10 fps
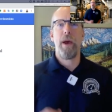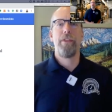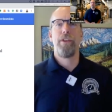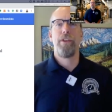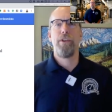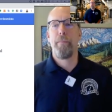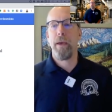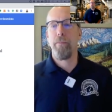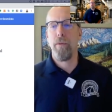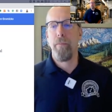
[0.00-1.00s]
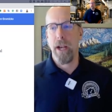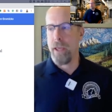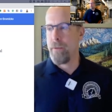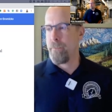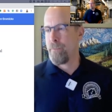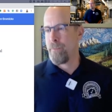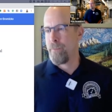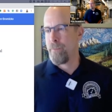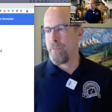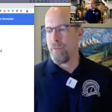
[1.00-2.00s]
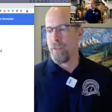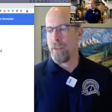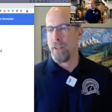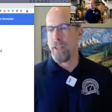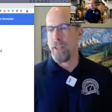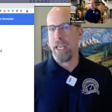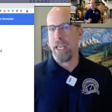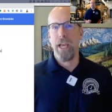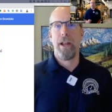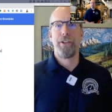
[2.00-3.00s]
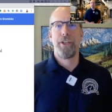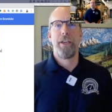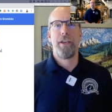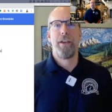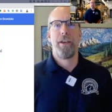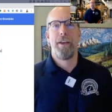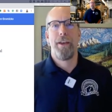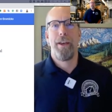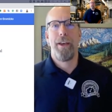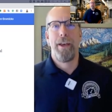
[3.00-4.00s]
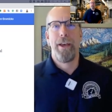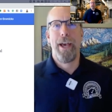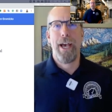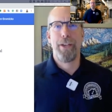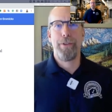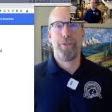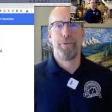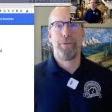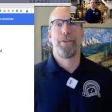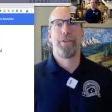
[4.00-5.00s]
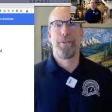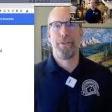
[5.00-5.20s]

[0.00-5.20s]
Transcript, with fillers: that you can make more money, Internachi has resources.